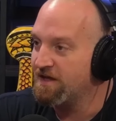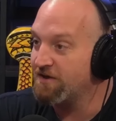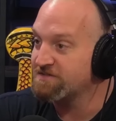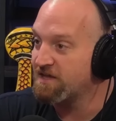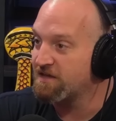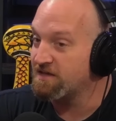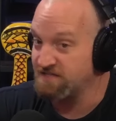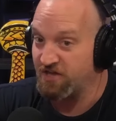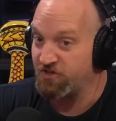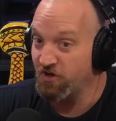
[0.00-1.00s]
And I was like, is
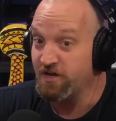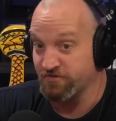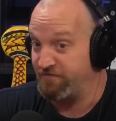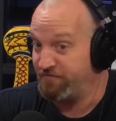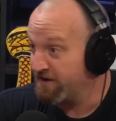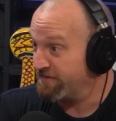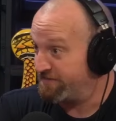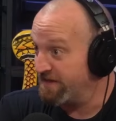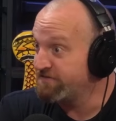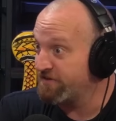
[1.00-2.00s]
that good? He goes, I fucking
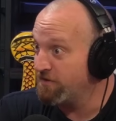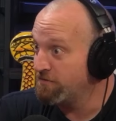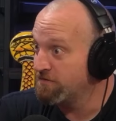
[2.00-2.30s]
think so.